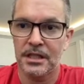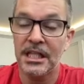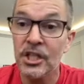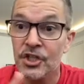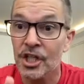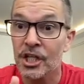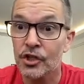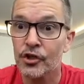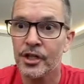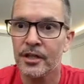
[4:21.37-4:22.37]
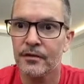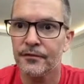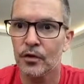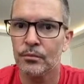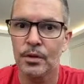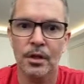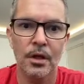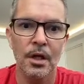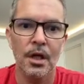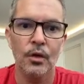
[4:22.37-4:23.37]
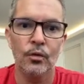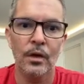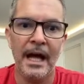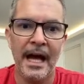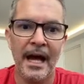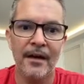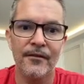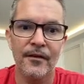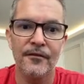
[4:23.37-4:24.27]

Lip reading: Each entry in the phone book will have